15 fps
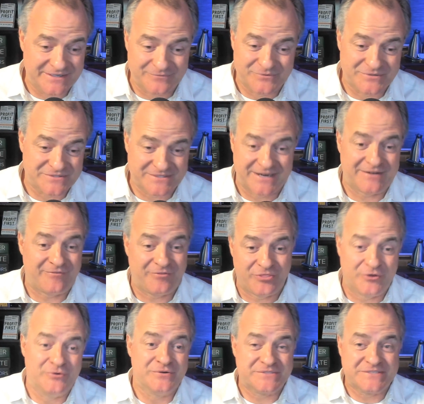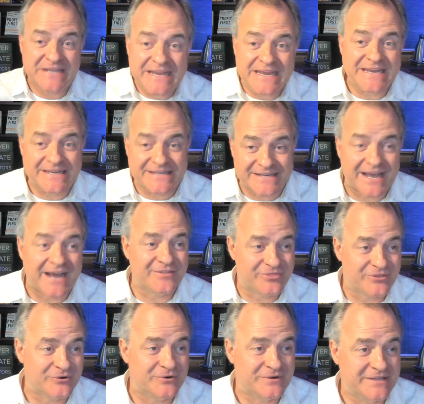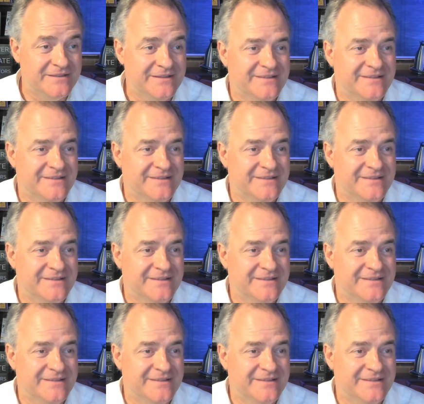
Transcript: It was like 13, not 30.